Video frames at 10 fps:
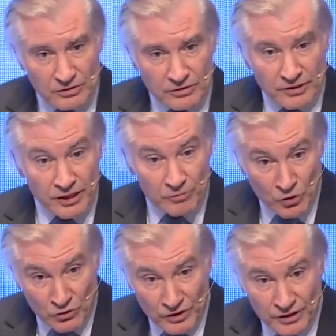in
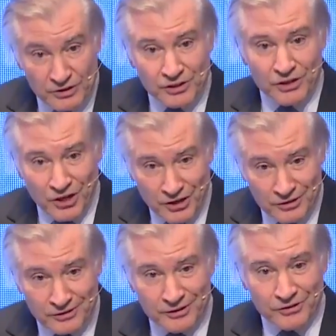movies and art
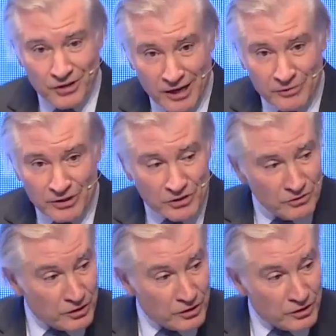and drama and so forth,